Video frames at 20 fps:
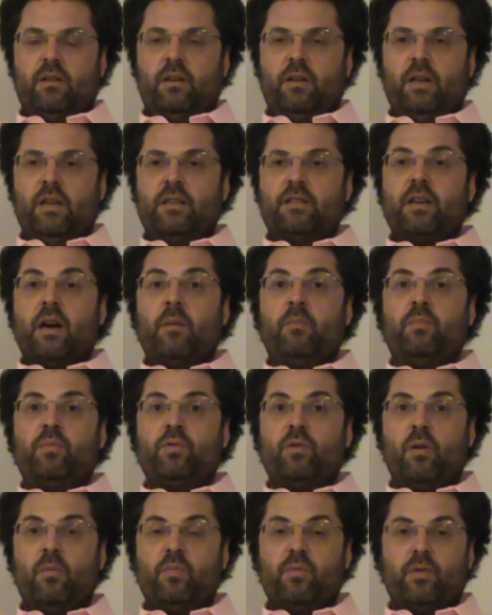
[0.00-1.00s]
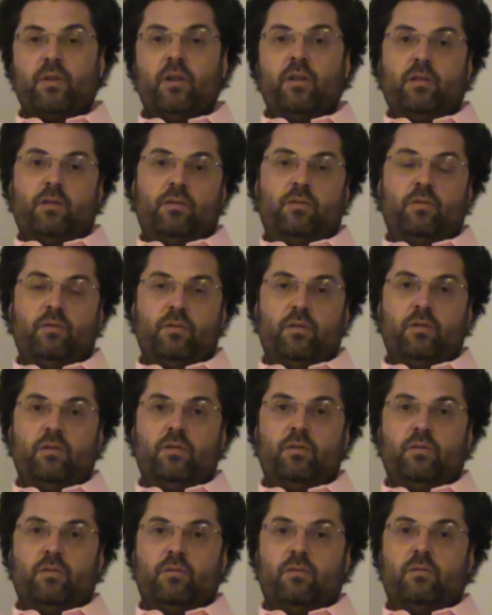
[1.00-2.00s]
It's appropriate to the
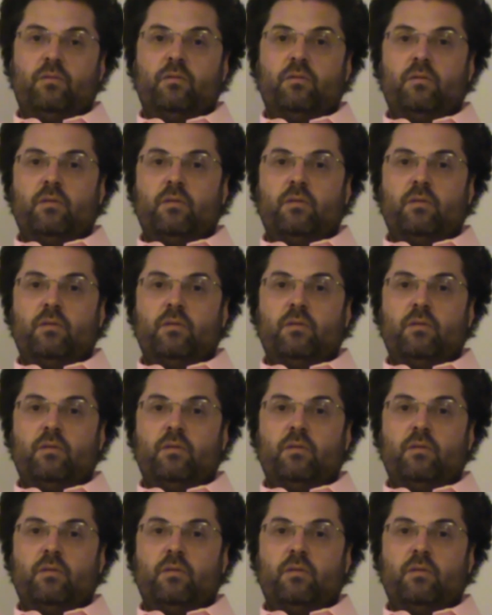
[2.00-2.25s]
new